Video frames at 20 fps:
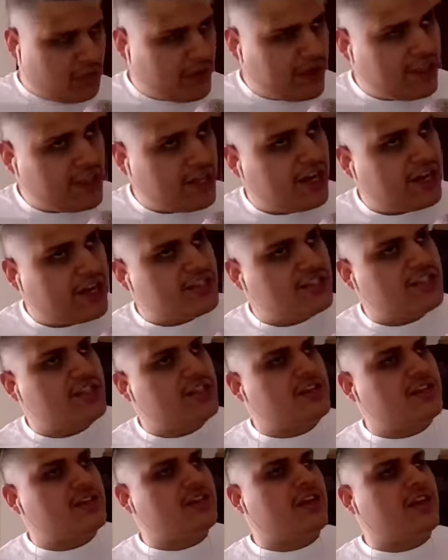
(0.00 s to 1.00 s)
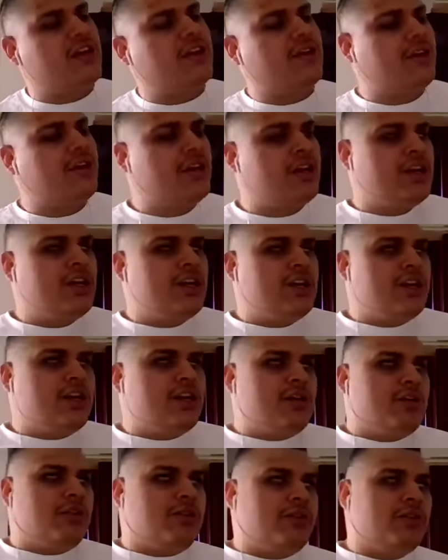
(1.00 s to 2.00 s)
way that I see it is that
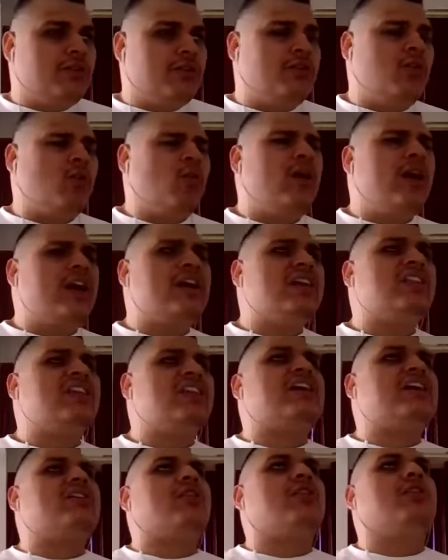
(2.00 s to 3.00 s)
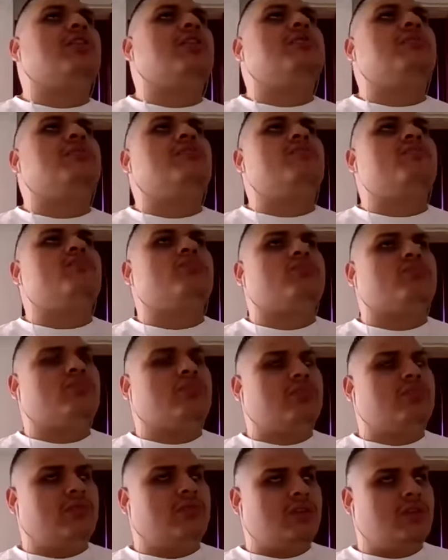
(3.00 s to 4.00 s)
the way that, um,
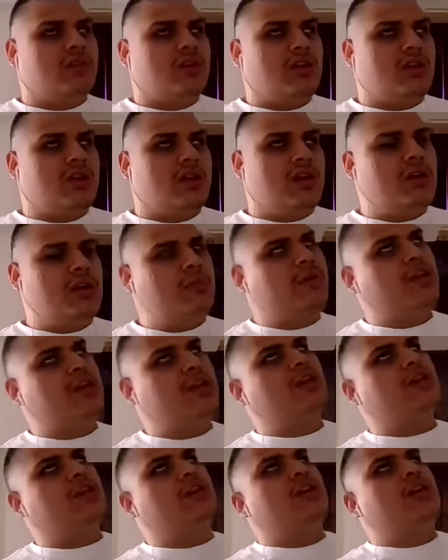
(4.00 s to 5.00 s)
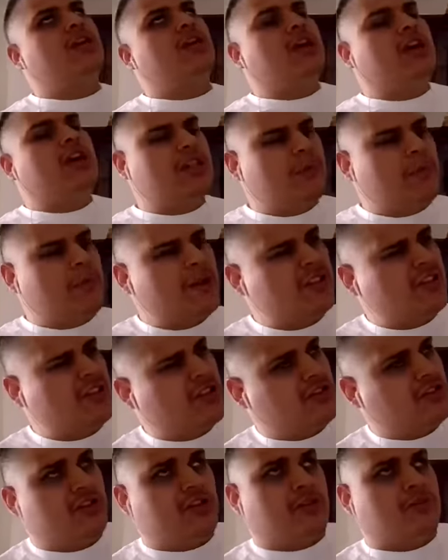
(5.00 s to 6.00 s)
I mean, it depends
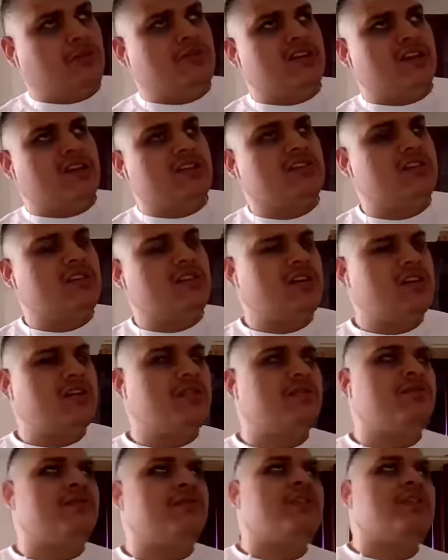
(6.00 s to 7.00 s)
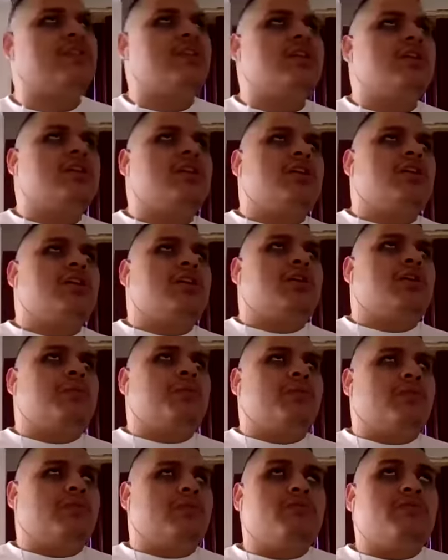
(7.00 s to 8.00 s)
on the circumstance. If
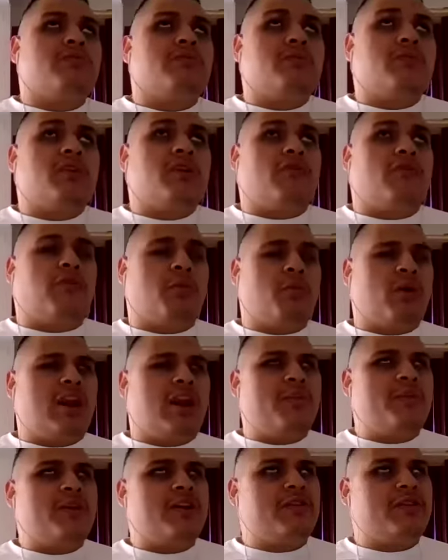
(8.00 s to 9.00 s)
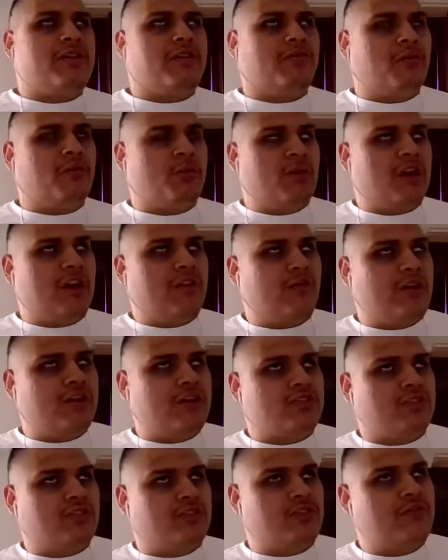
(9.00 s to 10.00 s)
from what I'm hearing and from what I've
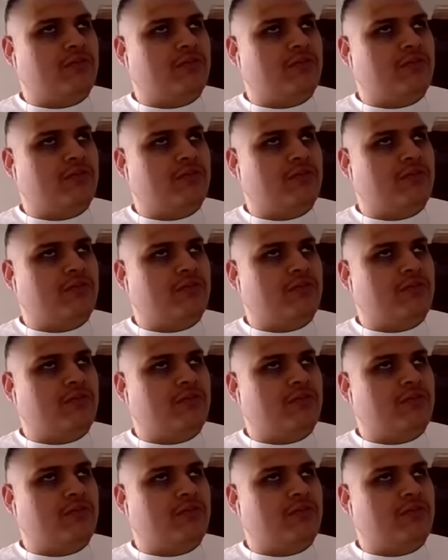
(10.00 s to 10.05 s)
watched on your